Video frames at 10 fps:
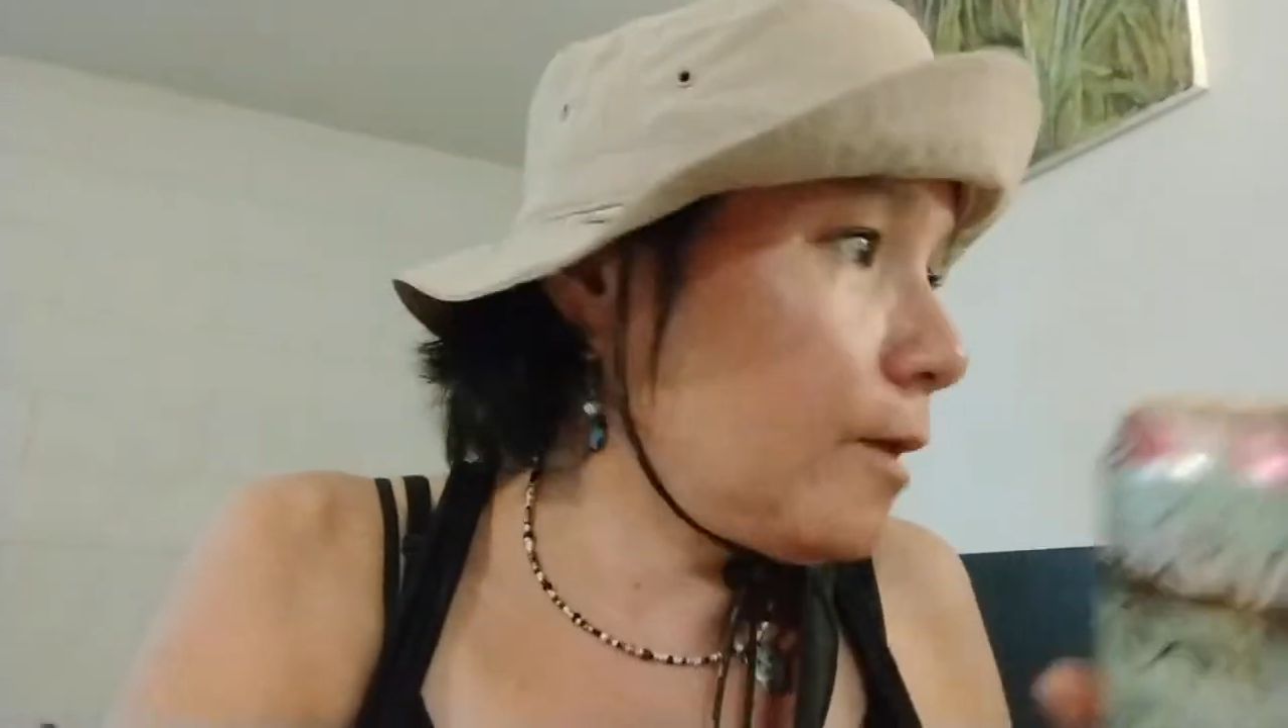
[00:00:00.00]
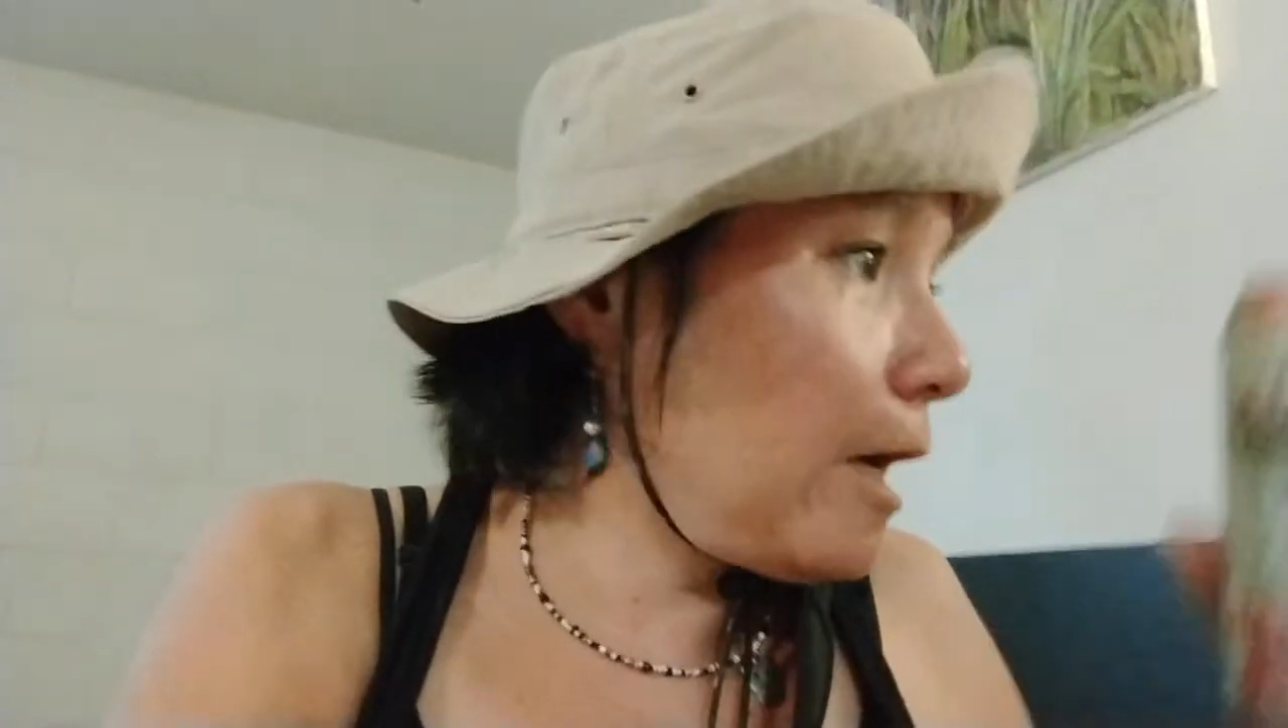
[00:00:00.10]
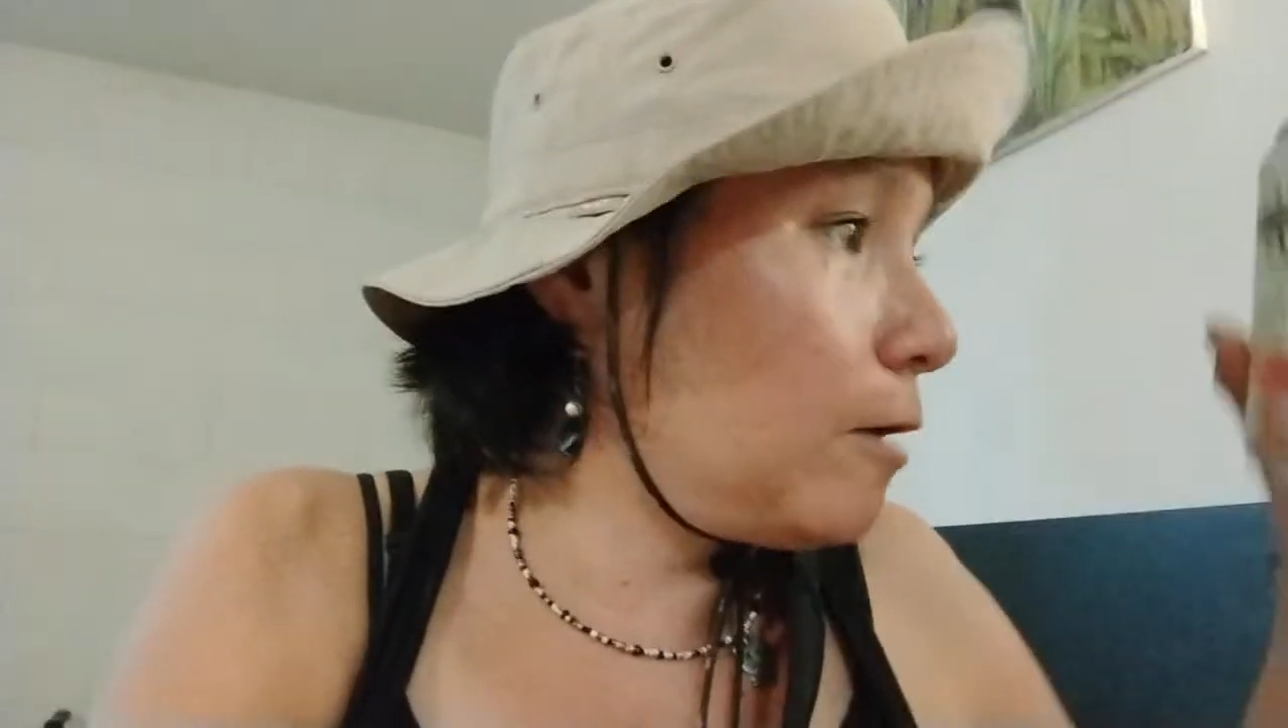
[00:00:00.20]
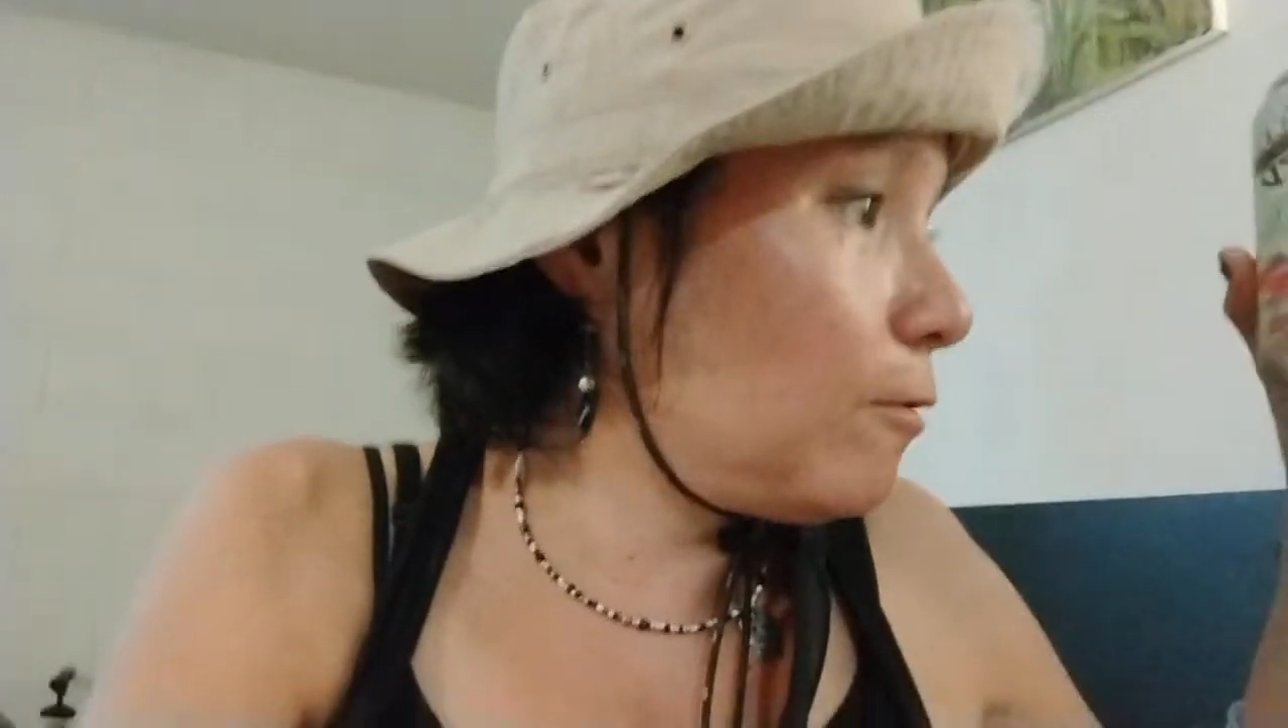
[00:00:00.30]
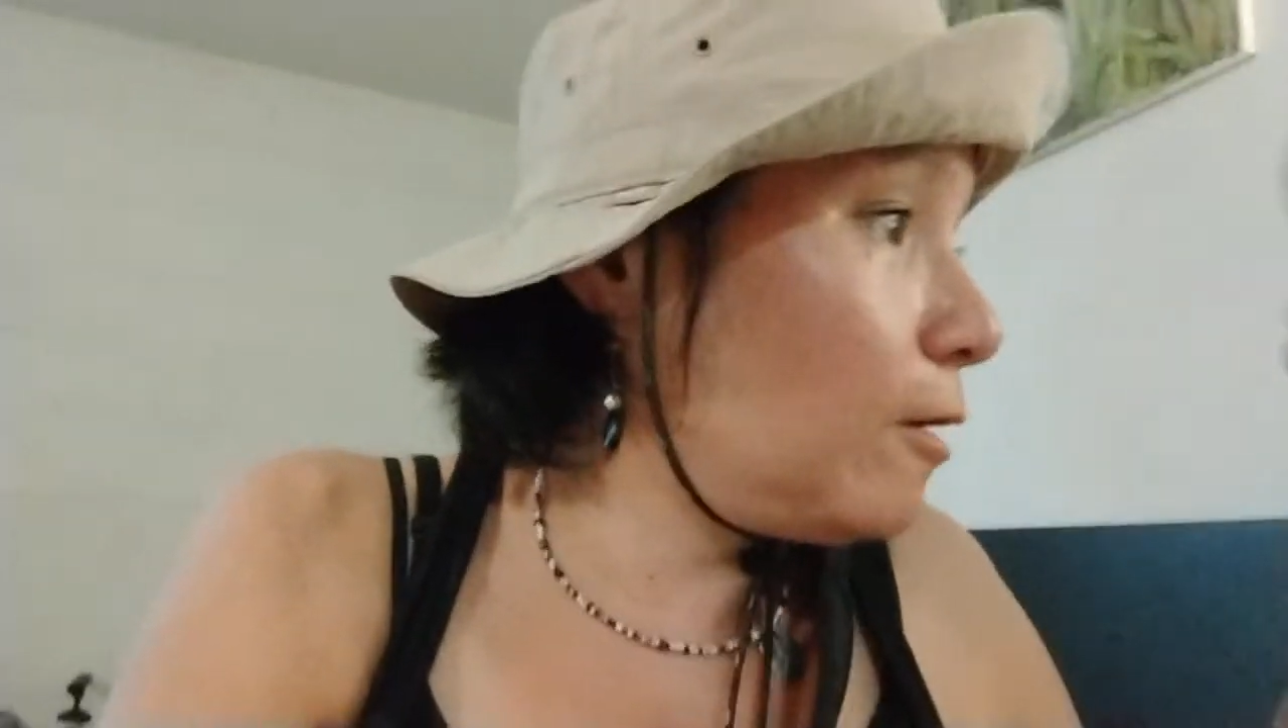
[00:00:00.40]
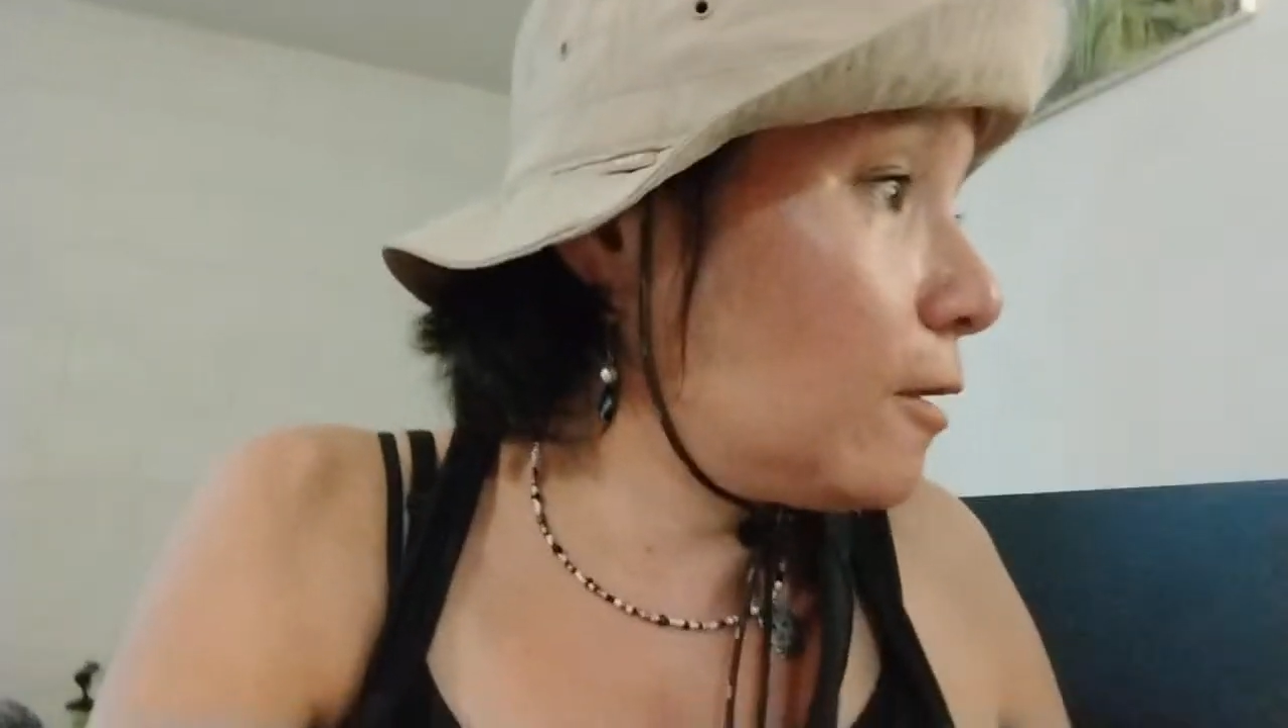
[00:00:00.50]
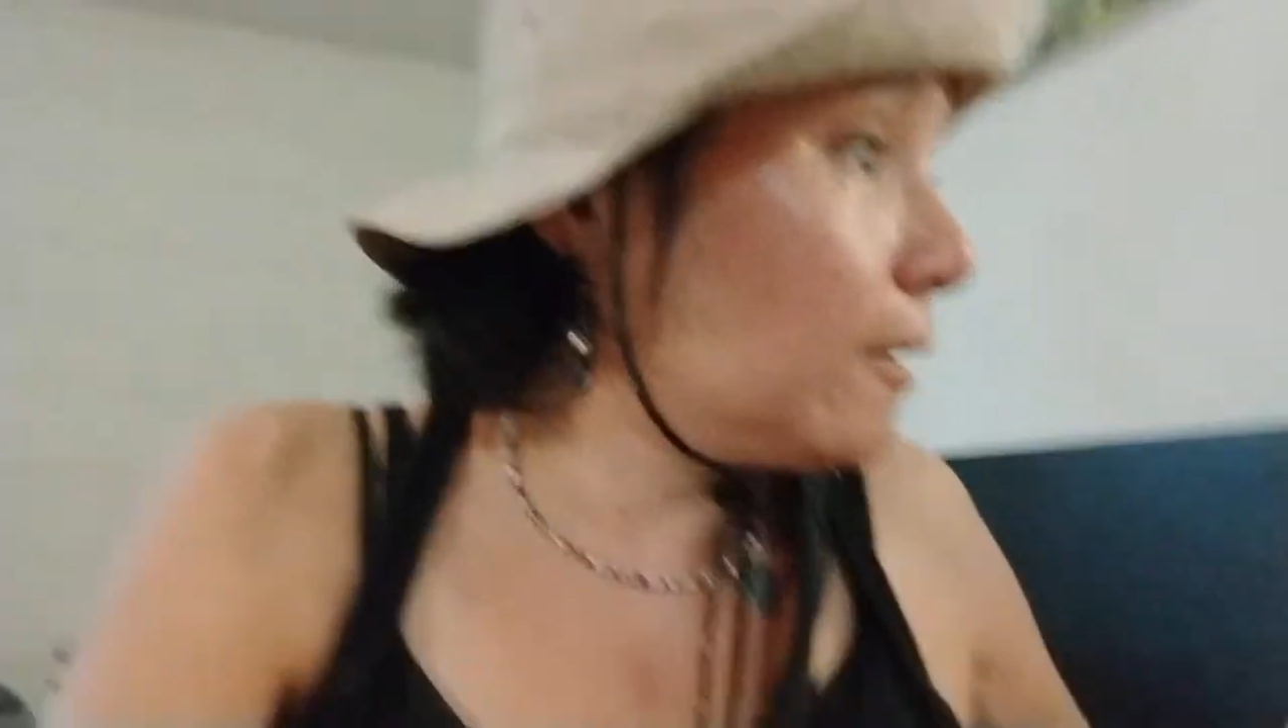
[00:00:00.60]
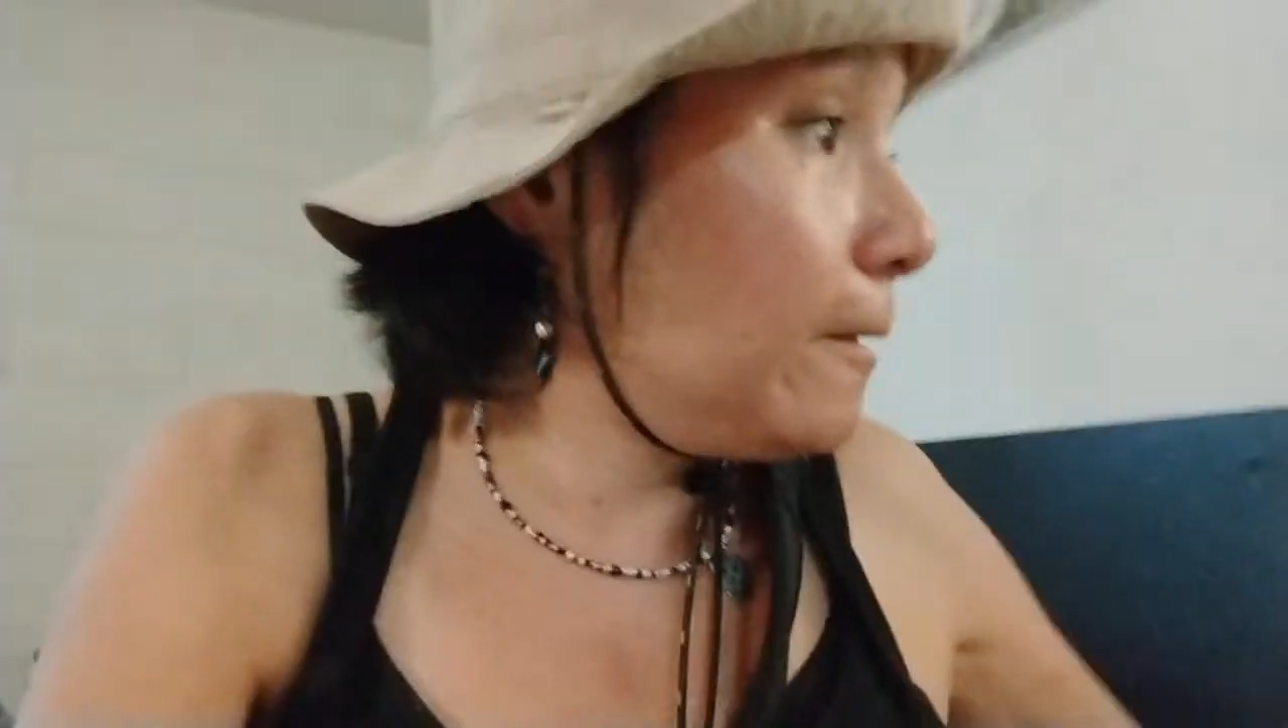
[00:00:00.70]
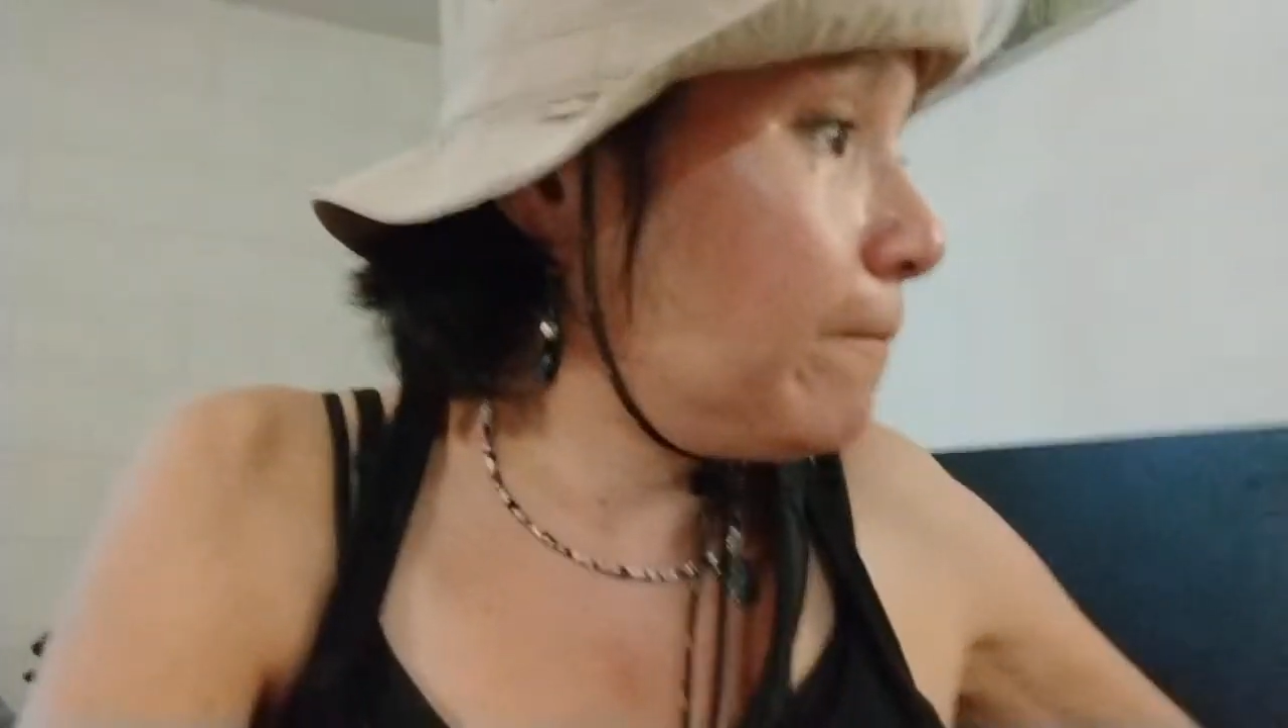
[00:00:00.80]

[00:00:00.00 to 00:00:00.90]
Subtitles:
ironically.